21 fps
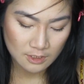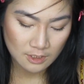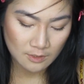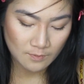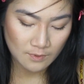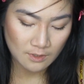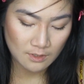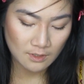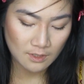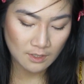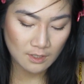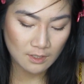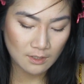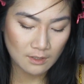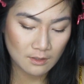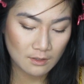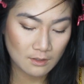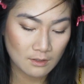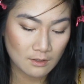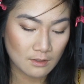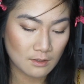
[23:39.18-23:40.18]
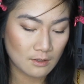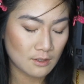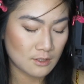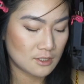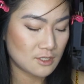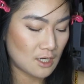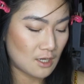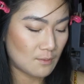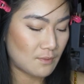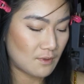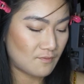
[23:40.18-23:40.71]
Dip it in again,
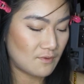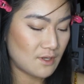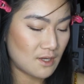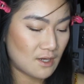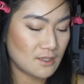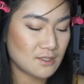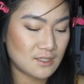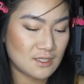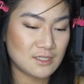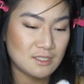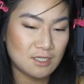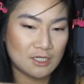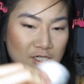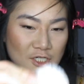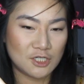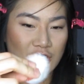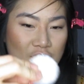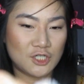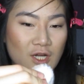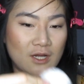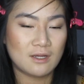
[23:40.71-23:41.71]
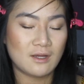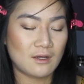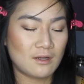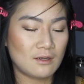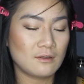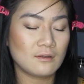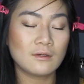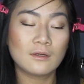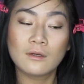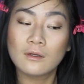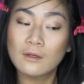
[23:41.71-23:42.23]
tap off the excess, like just shake
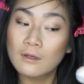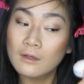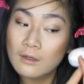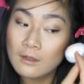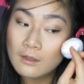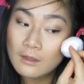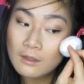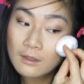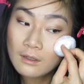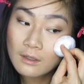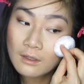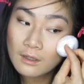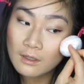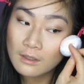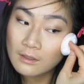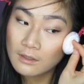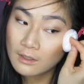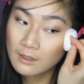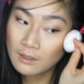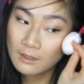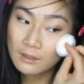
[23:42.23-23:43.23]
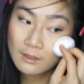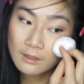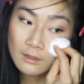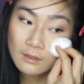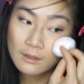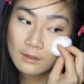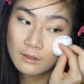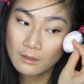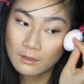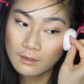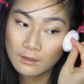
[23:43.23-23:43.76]
it, and then
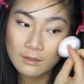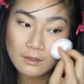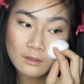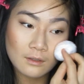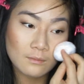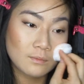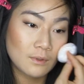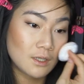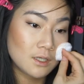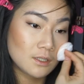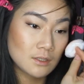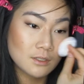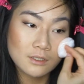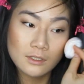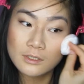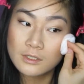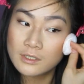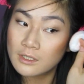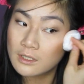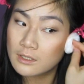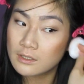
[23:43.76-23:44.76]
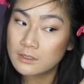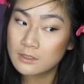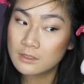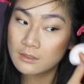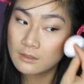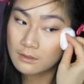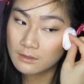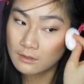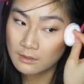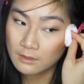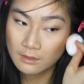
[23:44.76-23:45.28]
apply it to the cheeks.
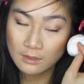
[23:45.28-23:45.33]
